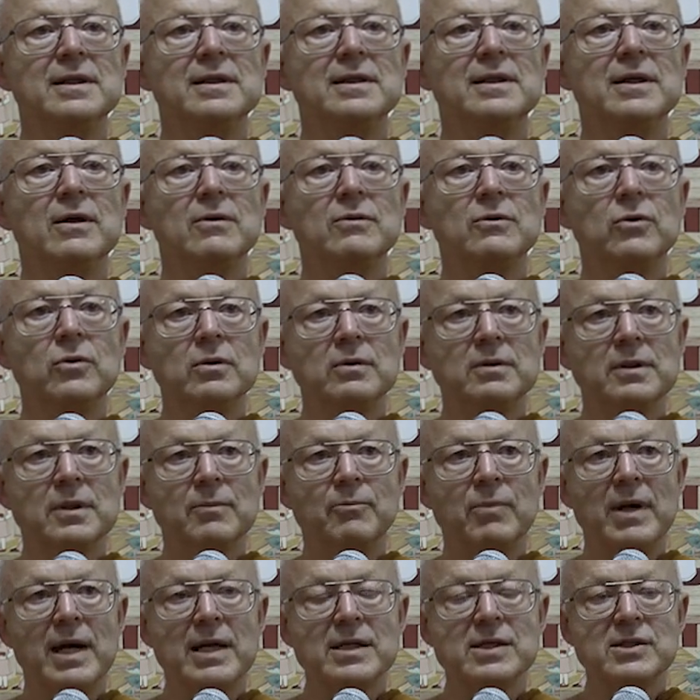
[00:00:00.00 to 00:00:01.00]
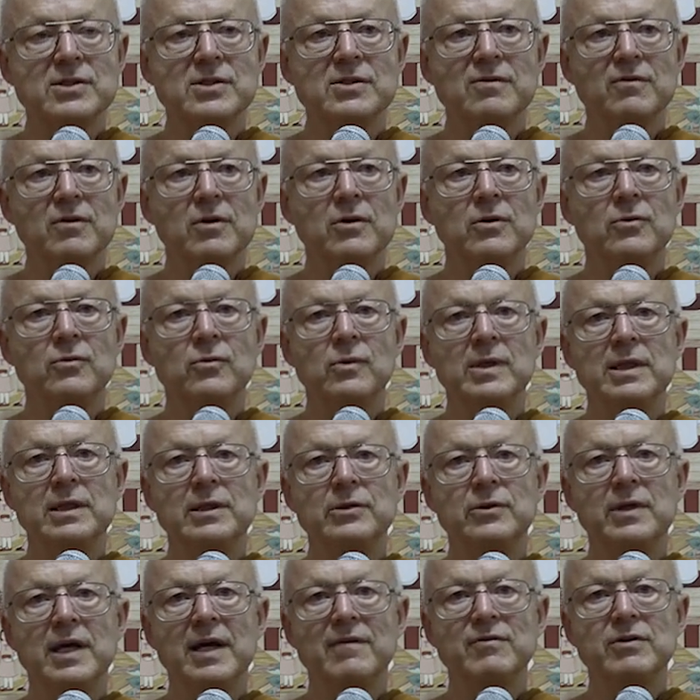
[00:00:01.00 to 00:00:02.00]
Now, the practice of
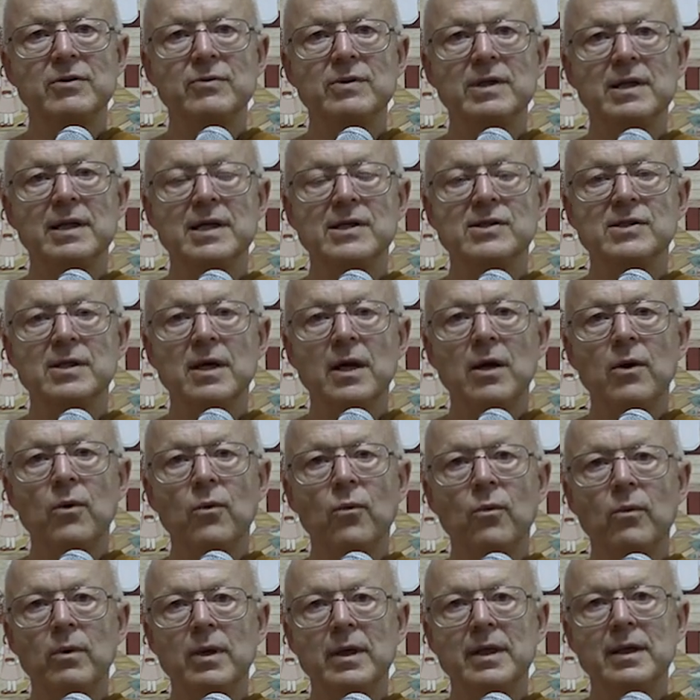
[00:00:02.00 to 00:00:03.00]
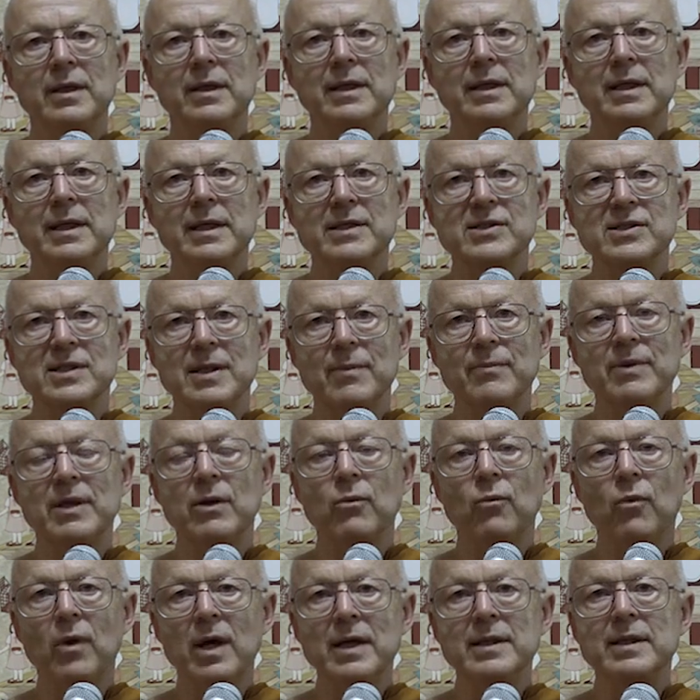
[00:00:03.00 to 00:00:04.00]
goodwill, you have to realize, is
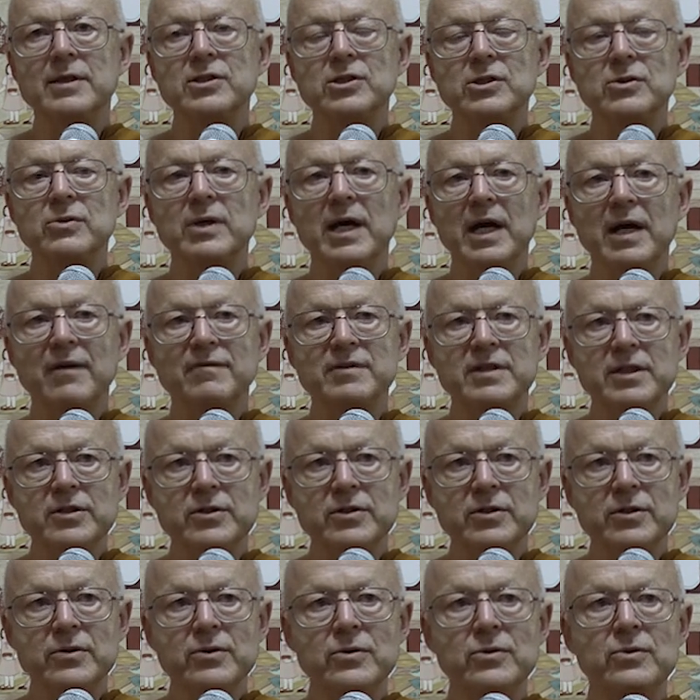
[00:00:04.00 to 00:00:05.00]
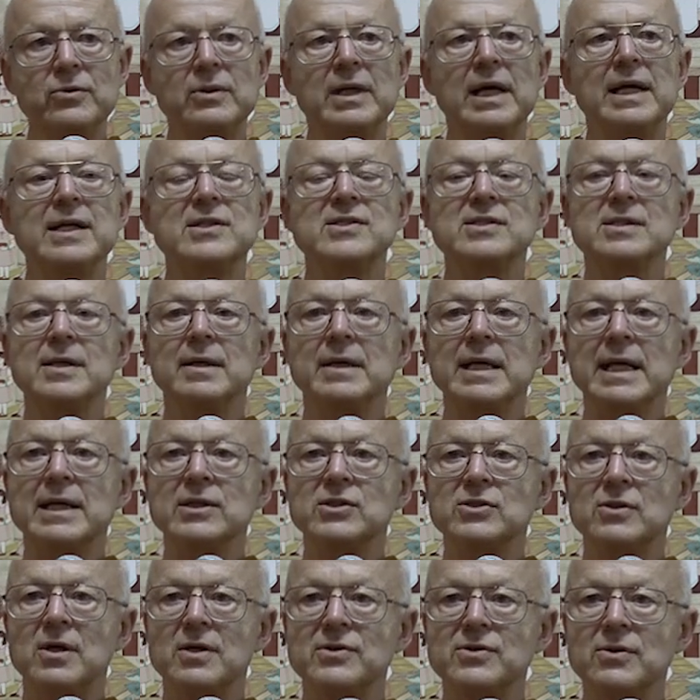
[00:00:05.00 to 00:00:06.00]
something, one, that you have to do, and, and
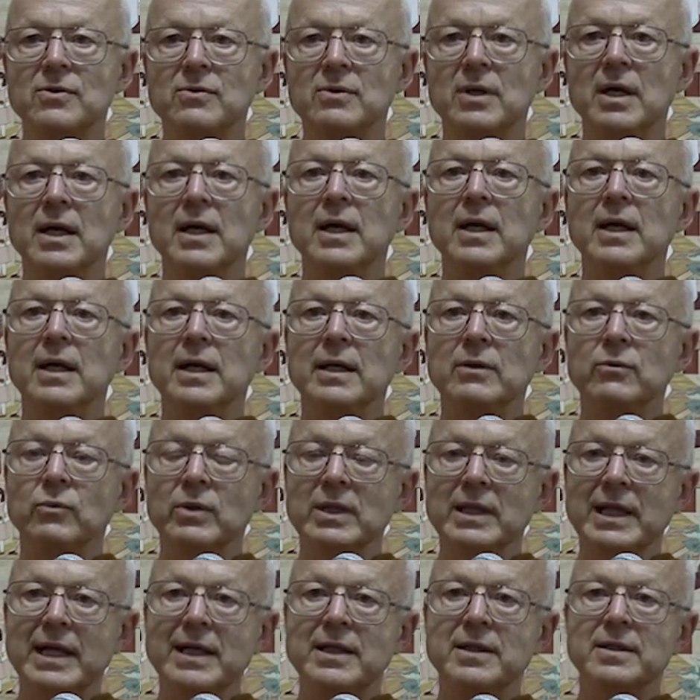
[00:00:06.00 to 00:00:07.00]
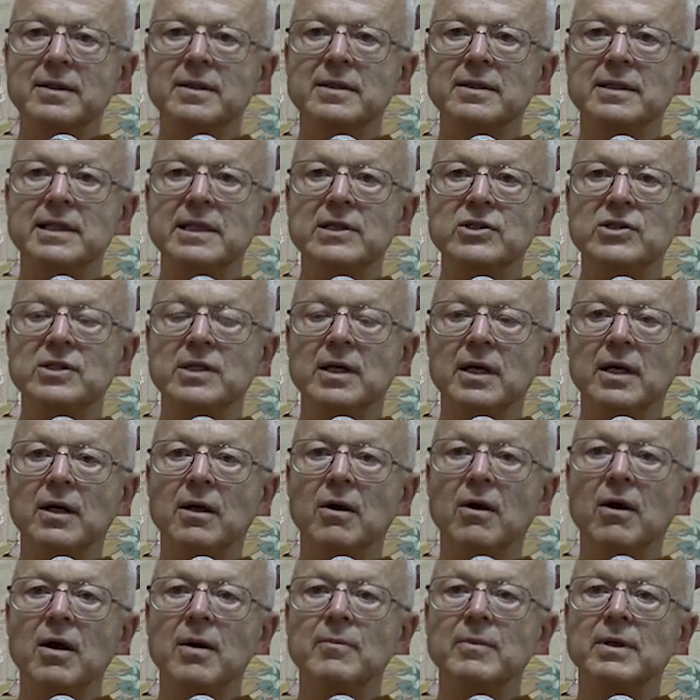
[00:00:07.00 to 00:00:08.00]
it's also related to the teaching on
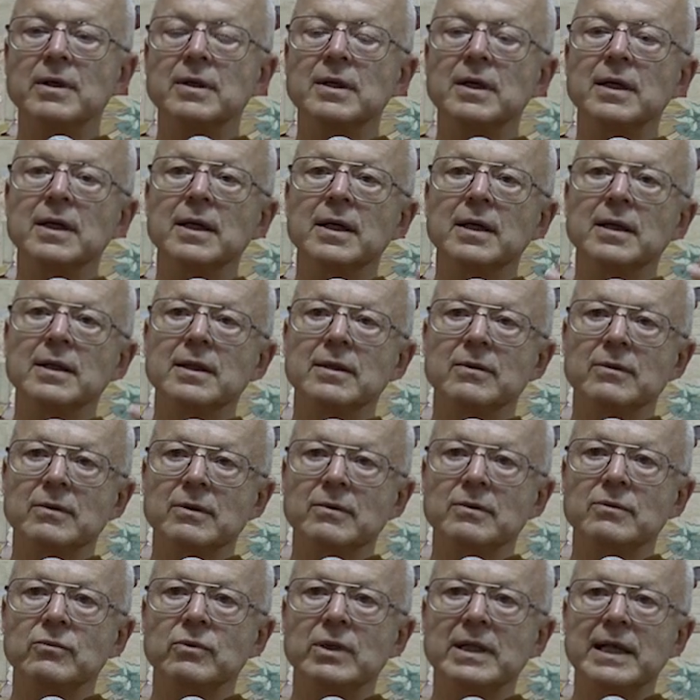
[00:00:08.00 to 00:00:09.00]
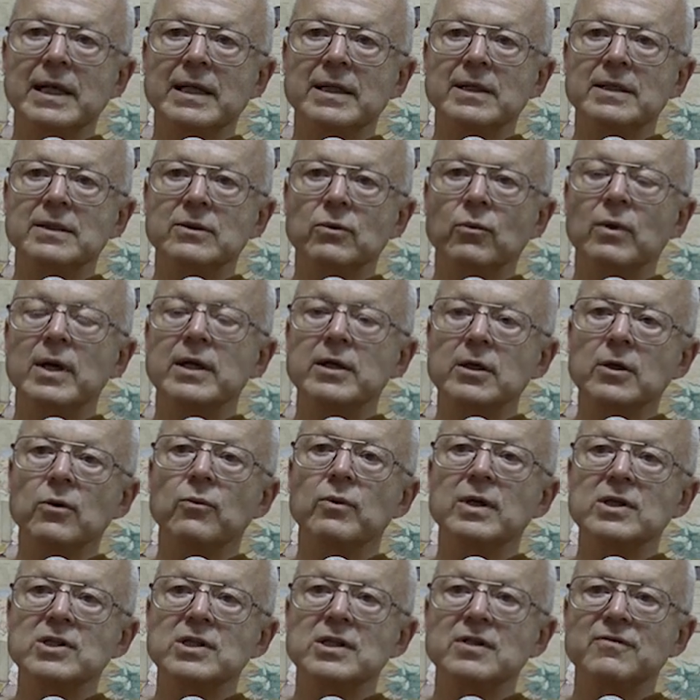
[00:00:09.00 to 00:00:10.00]
karma, related to what you're
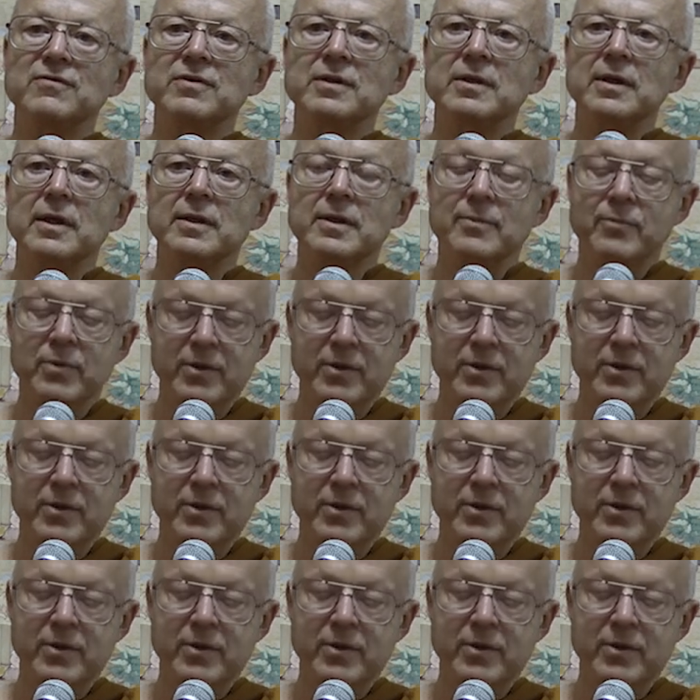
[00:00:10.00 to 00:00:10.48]
wishing for the other